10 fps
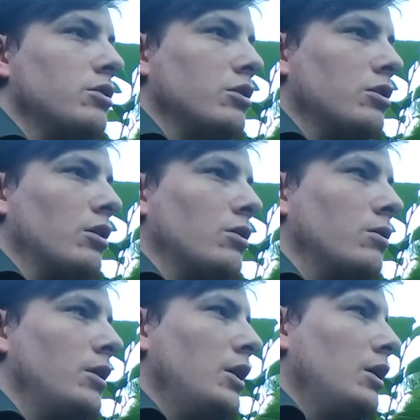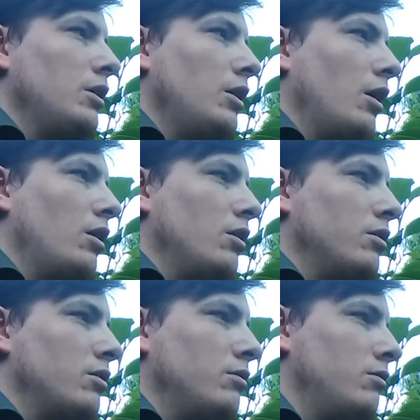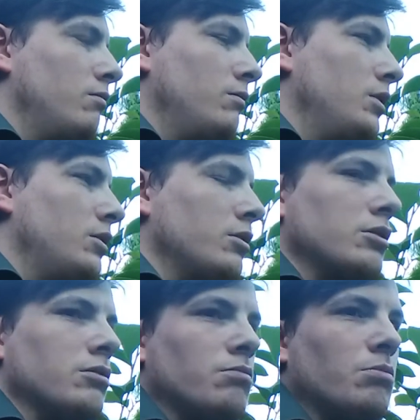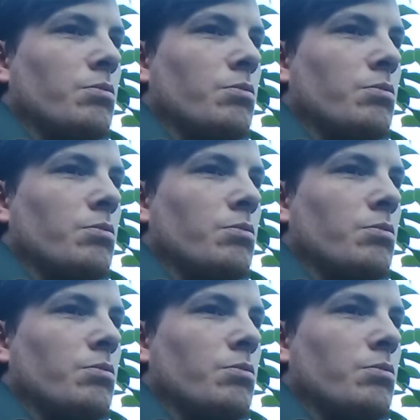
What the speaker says: So, yeah, it's just